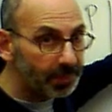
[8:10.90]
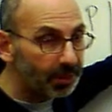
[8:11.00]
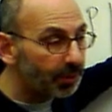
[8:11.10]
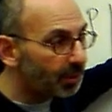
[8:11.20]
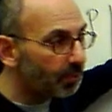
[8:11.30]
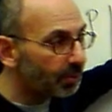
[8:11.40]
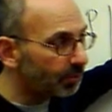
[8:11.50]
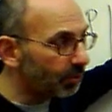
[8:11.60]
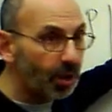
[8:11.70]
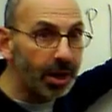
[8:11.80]
being greater than the
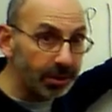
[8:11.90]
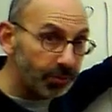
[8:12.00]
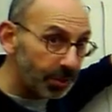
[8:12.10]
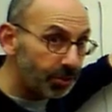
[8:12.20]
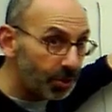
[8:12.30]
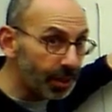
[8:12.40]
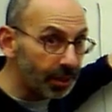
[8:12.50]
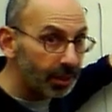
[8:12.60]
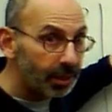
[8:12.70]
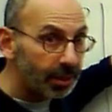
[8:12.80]
marginal cost, which is
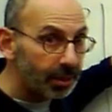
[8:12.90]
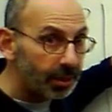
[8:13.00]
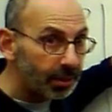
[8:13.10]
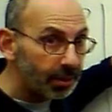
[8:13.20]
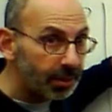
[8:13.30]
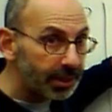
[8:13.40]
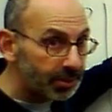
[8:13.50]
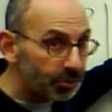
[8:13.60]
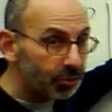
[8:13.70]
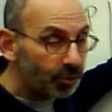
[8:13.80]
good. That's
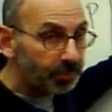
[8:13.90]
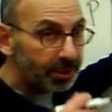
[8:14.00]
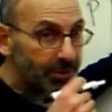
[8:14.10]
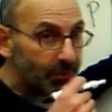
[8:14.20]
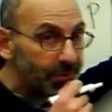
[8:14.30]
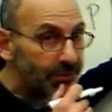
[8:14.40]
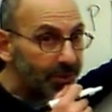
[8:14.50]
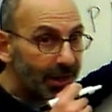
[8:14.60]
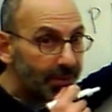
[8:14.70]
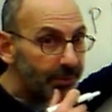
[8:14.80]
the surplus that we
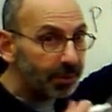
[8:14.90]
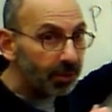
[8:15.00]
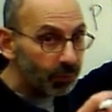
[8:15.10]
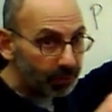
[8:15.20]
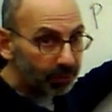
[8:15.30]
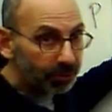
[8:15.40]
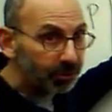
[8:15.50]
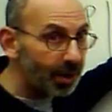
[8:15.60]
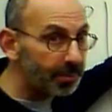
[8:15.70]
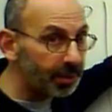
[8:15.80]
described, and we will
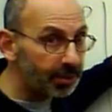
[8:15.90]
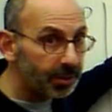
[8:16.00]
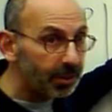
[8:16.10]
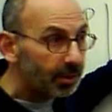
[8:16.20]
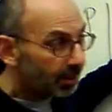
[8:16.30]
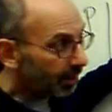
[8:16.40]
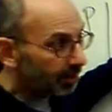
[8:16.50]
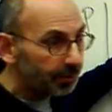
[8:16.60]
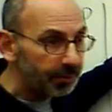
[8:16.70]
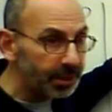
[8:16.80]
describe in
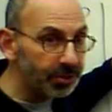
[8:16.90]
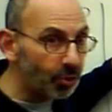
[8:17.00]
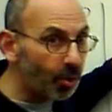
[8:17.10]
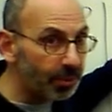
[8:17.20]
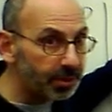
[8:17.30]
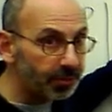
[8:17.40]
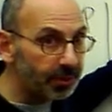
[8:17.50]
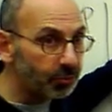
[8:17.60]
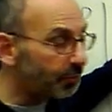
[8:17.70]
other installments of this